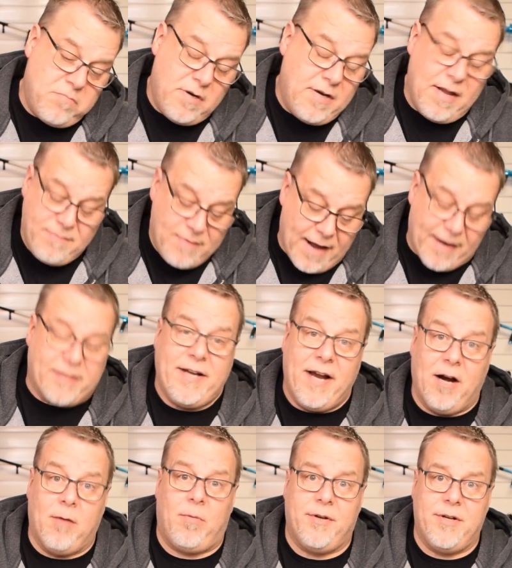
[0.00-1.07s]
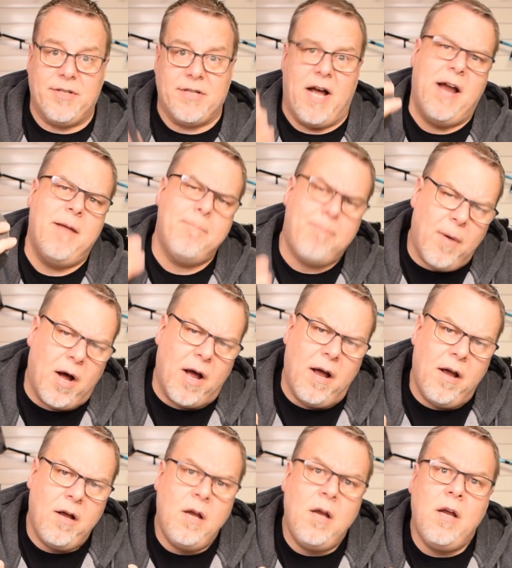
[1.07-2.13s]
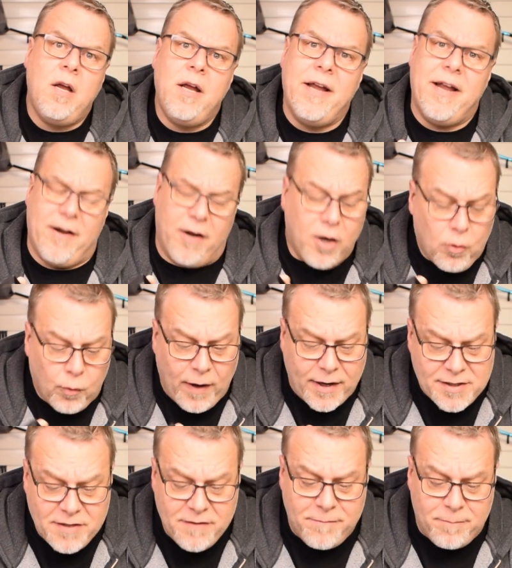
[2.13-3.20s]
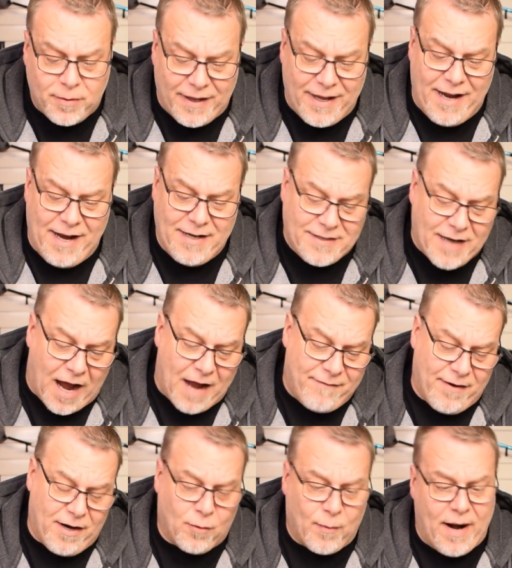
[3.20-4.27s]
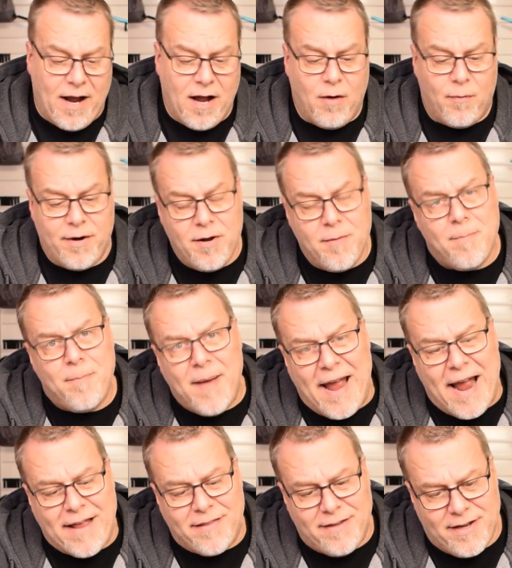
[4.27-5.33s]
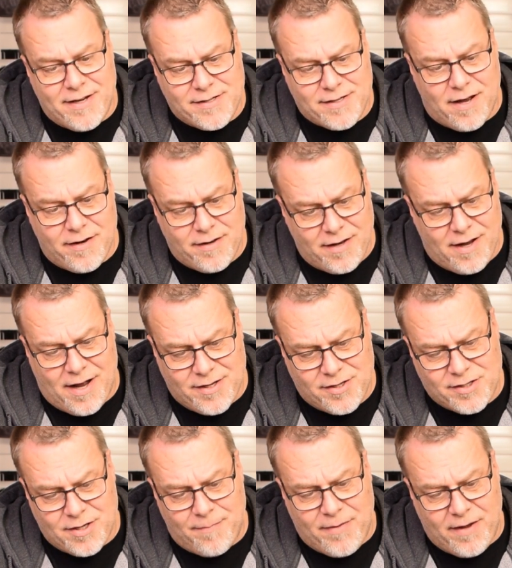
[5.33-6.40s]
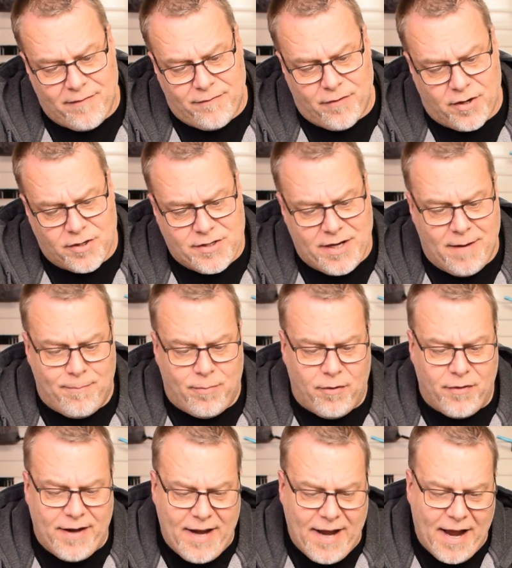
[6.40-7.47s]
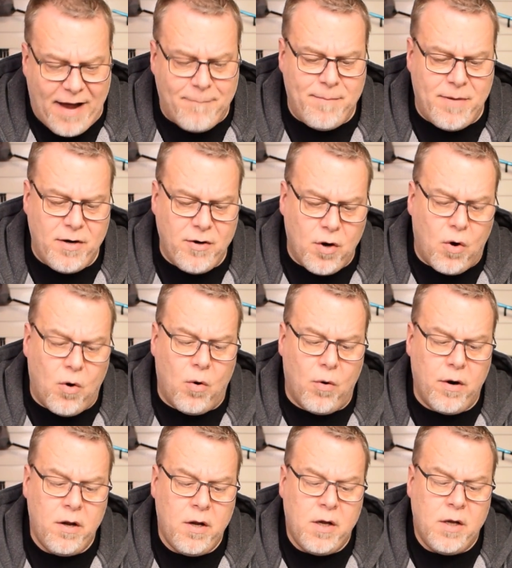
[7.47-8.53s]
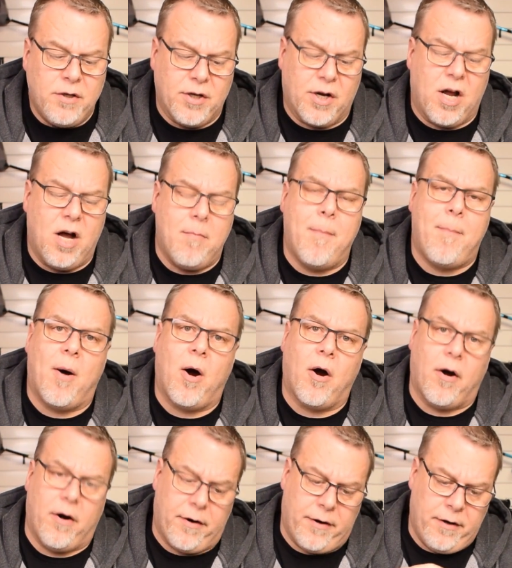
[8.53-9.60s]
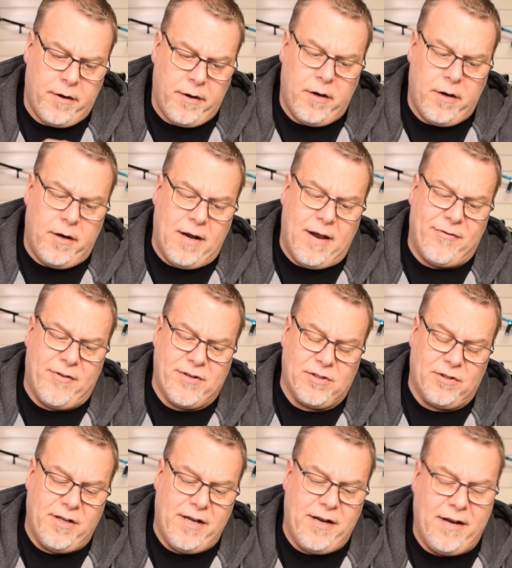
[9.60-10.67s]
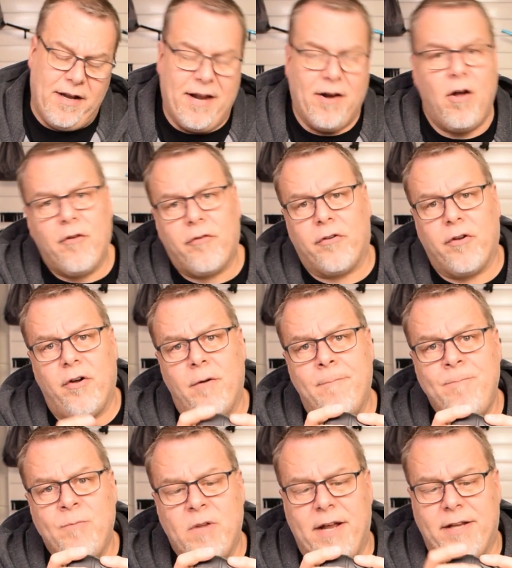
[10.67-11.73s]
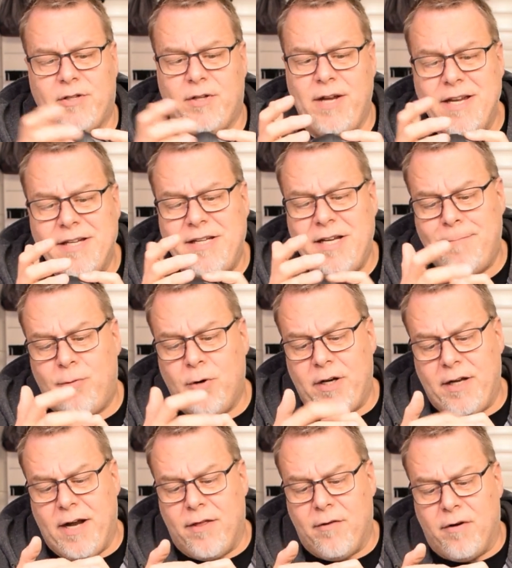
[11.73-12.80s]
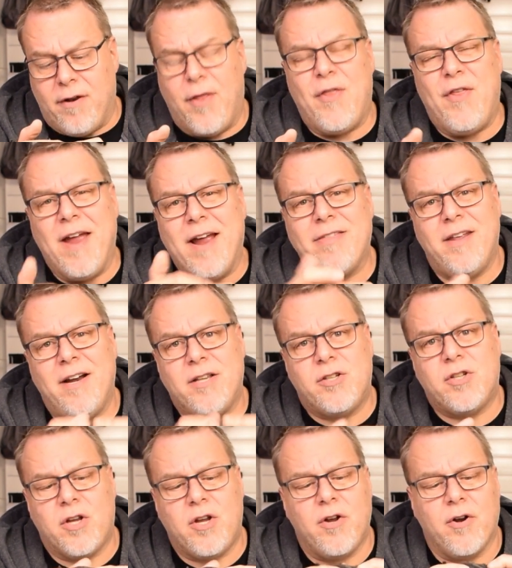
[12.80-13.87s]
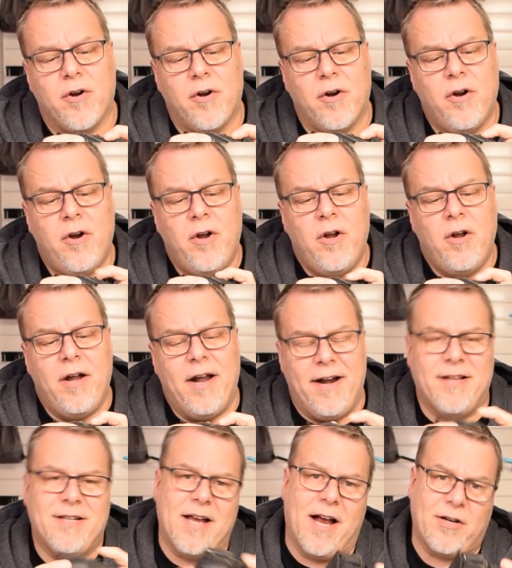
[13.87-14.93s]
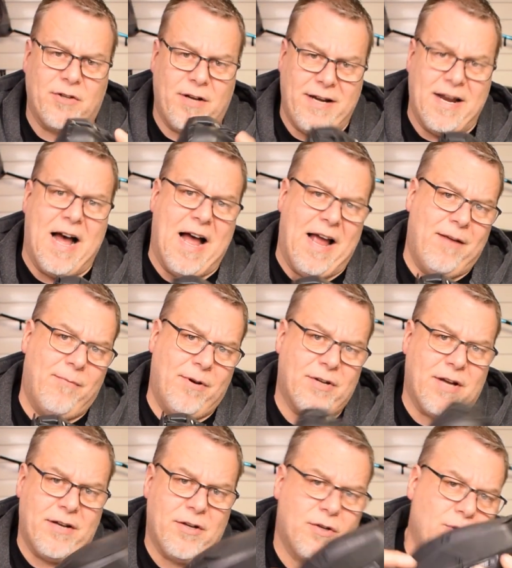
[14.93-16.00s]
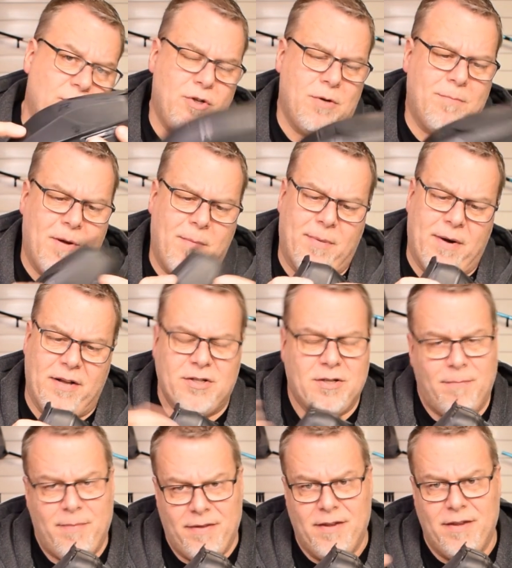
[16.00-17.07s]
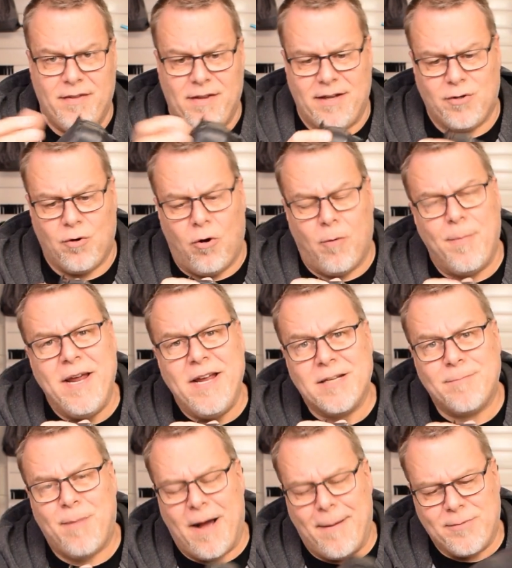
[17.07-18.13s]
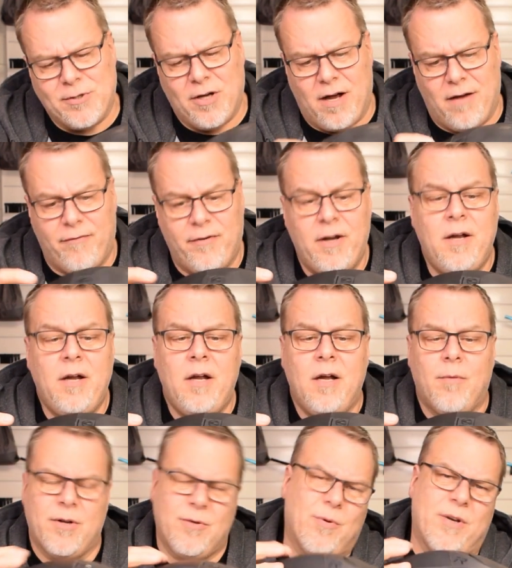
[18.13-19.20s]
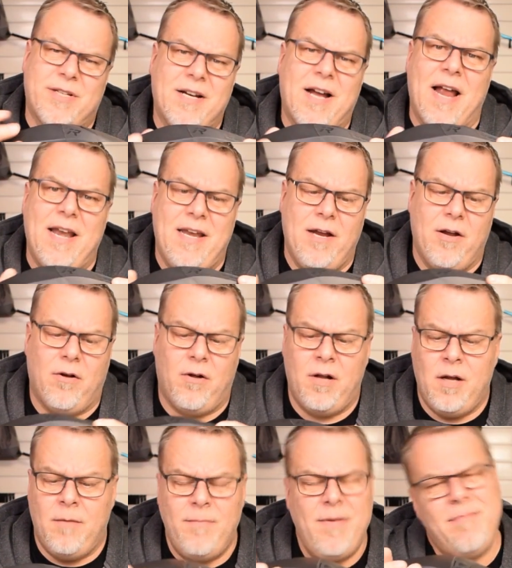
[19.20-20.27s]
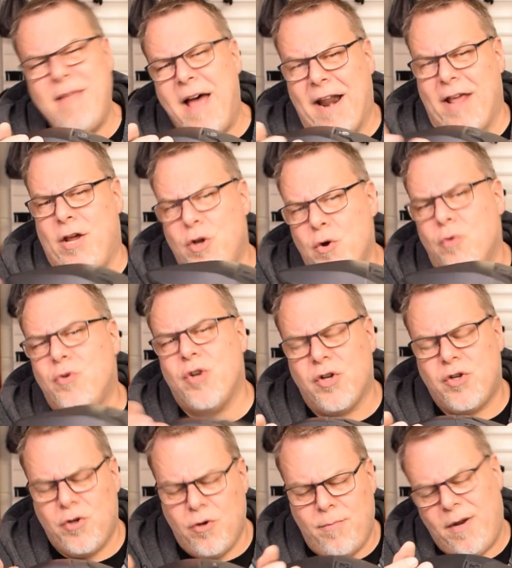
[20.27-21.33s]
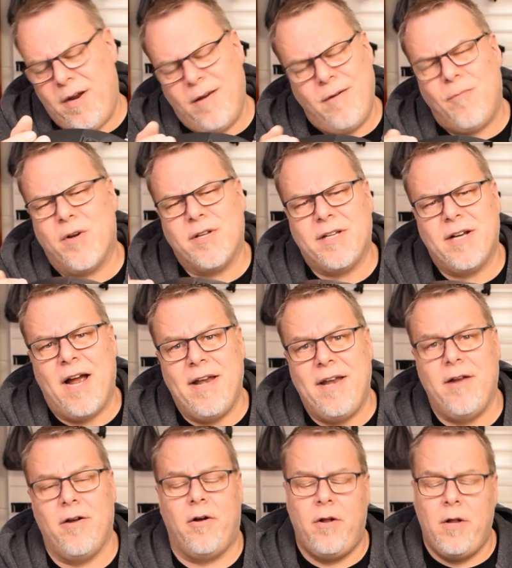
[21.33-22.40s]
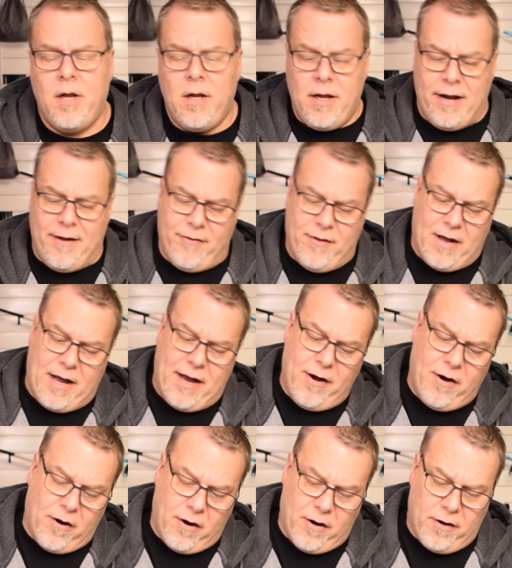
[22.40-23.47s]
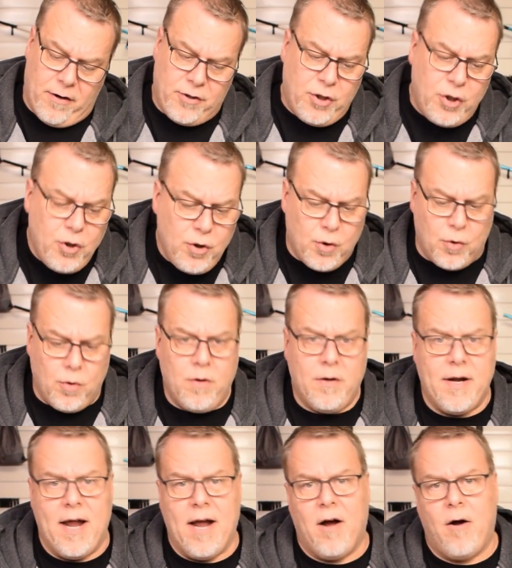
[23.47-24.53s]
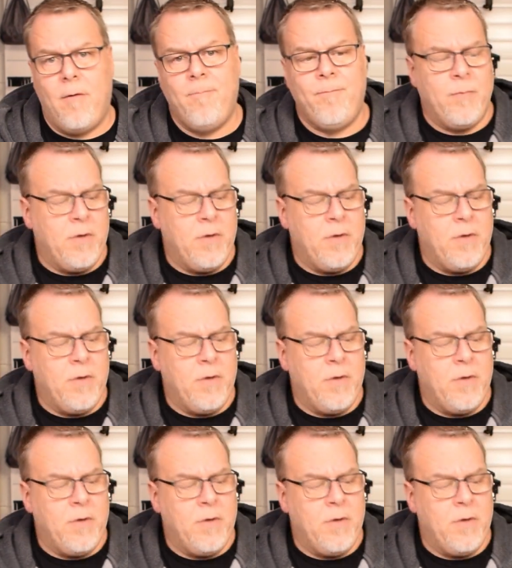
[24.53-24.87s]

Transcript: Not a terrible design, but in aggressive play, diving around, when you bang these on something, for example, they have been known to come apart at this lid. And also, it's easy to put together and think that it's secure, and it's actually not, in which case, as soon as you bump it on something, this whole piece pops off, which wasn't ideal. Not a huge issue, but it wasn't ideal. And the IR2 now